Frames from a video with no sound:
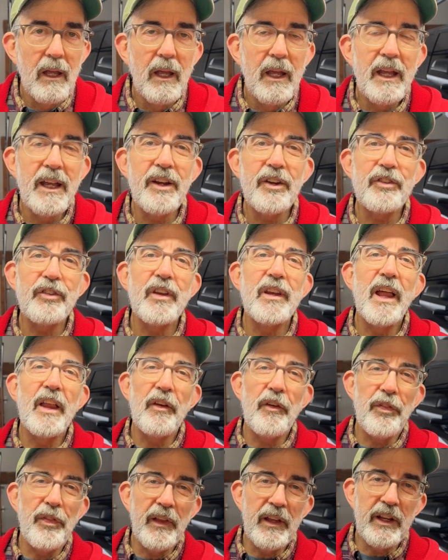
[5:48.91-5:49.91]
Here's another
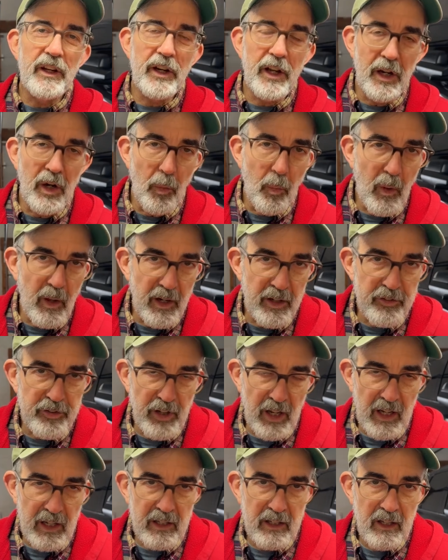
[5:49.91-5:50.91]
thing you're going to want to
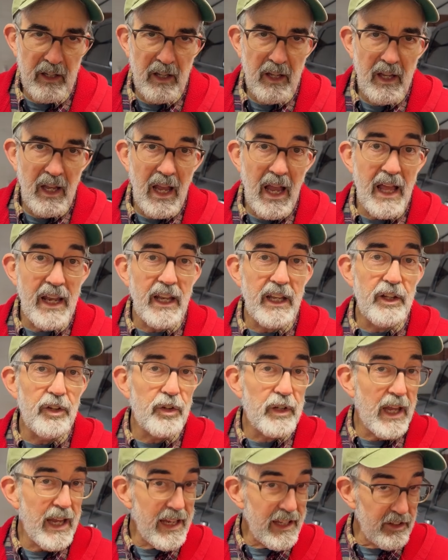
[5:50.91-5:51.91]
check, and that you
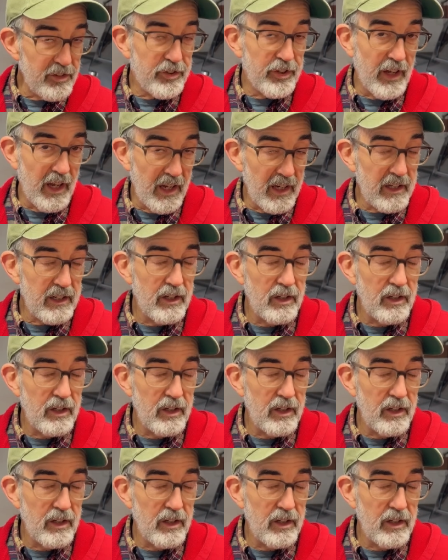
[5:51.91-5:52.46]
can check